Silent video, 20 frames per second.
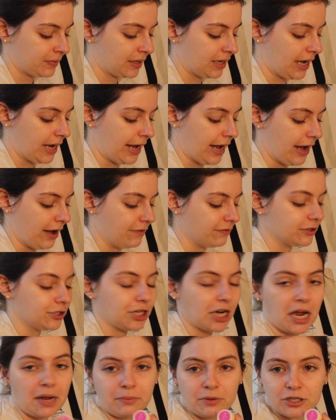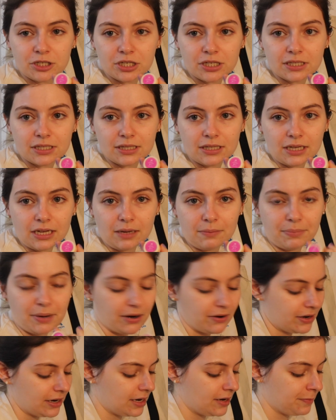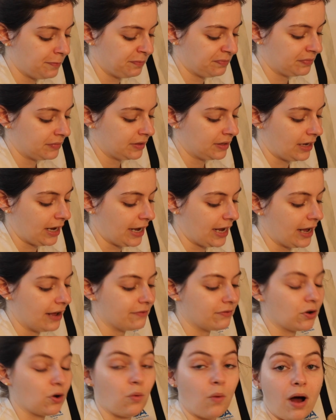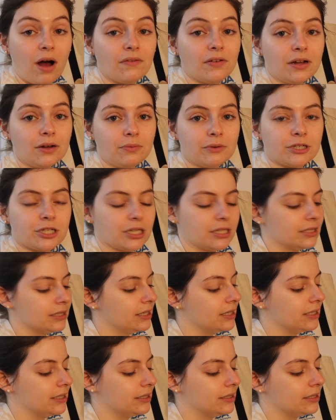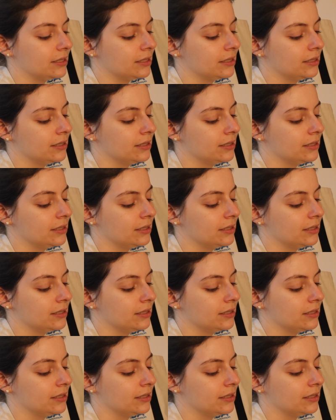I have Jam, which is the berry. I have Guava, which is this